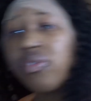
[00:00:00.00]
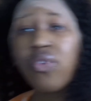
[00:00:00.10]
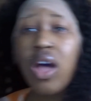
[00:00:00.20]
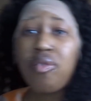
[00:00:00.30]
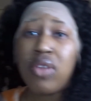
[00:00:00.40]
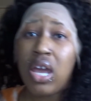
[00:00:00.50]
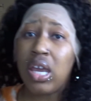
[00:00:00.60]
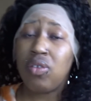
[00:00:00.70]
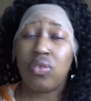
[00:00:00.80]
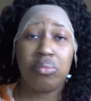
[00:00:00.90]
5
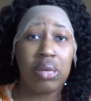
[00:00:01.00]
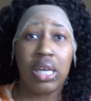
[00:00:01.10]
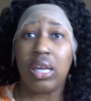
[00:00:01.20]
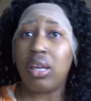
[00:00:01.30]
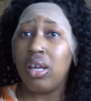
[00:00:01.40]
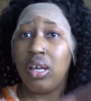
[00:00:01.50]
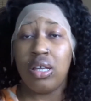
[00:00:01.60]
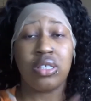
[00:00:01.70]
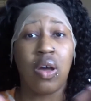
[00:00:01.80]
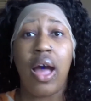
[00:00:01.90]
days for me.
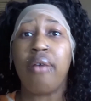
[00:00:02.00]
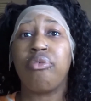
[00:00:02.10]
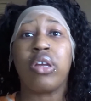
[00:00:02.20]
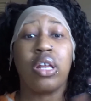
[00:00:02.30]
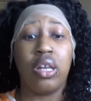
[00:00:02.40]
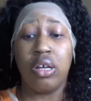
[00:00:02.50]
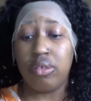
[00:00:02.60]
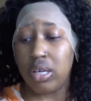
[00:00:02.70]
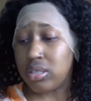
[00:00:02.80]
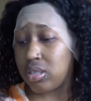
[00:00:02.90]
So I freaking love
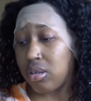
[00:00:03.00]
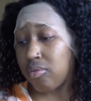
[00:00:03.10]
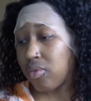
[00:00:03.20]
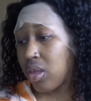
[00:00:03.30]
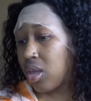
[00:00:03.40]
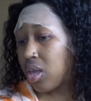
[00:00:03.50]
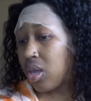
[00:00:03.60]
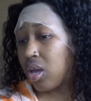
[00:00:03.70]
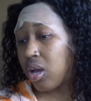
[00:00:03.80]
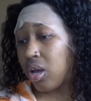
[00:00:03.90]
that stuff.
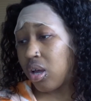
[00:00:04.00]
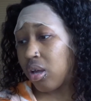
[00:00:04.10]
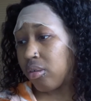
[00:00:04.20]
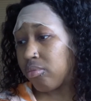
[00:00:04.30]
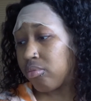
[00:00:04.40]
I